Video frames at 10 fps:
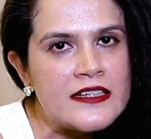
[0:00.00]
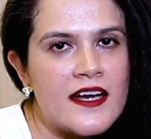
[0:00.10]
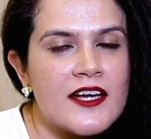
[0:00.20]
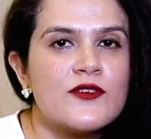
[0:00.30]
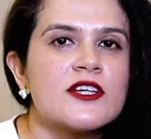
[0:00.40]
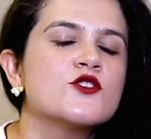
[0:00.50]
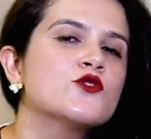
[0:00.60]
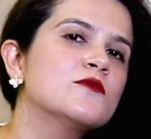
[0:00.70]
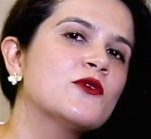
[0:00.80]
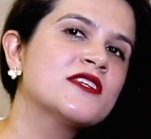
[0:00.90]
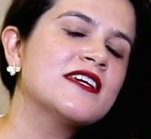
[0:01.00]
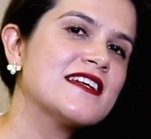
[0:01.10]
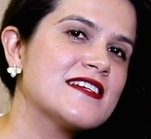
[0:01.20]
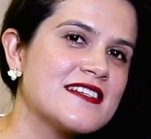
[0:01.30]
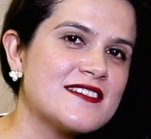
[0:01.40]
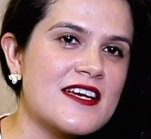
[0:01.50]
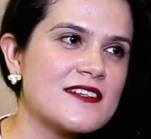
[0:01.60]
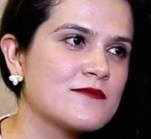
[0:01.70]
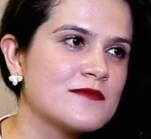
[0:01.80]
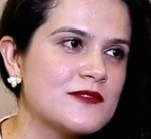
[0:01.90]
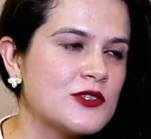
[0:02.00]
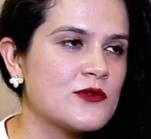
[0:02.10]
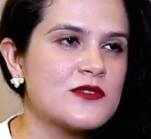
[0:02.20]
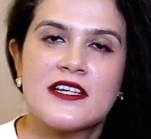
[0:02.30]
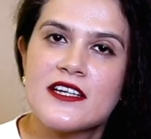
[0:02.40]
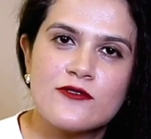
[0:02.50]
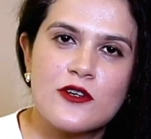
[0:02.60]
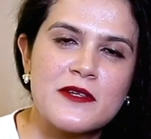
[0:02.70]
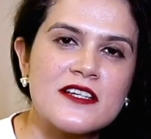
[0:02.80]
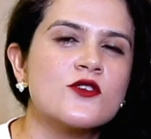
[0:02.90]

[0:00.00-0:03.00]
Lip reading: And we can shoot both the endings and, you know, take it from there.